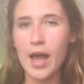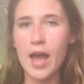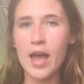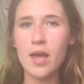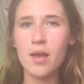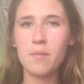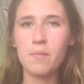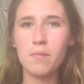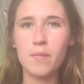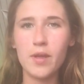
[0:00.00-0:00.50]

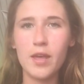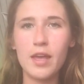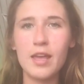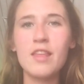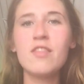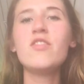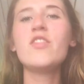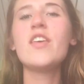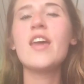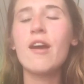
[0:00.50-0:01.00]
I'm
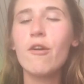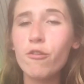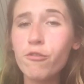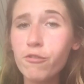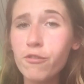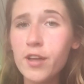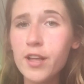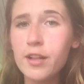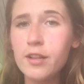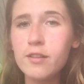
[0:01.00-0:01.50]
in their
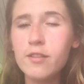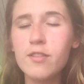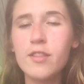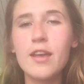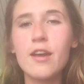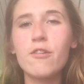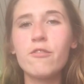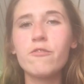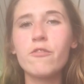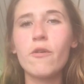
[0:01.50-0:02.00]
field,
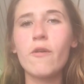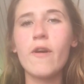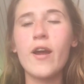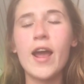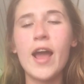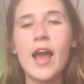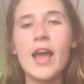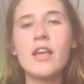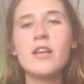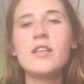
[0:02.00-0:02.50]
therefore
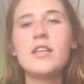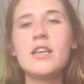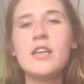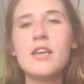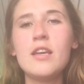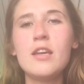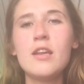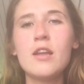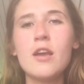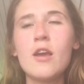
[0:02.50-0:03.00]
I
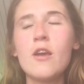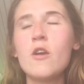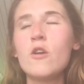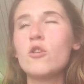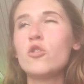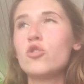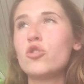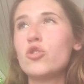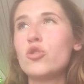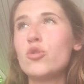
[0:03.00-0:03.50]
need
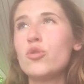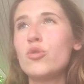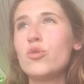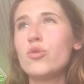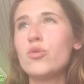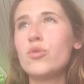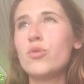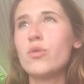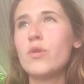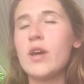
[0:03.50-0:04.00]

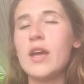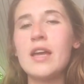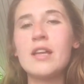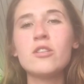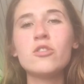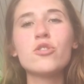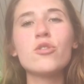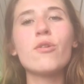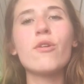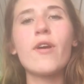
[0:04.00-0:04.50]
to
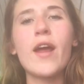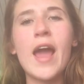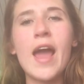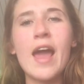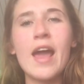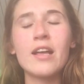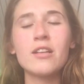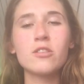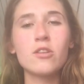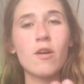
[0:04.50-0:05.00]

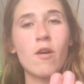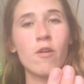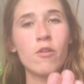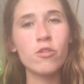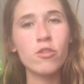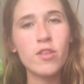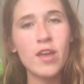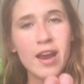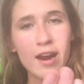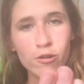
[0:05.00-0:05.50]
interact
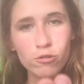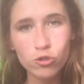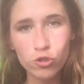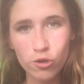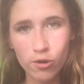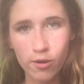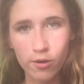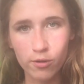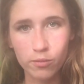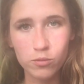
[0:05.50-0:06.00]
on their
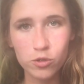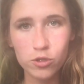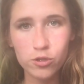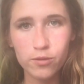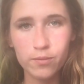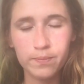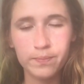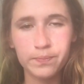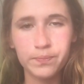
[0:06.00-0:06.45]
terms.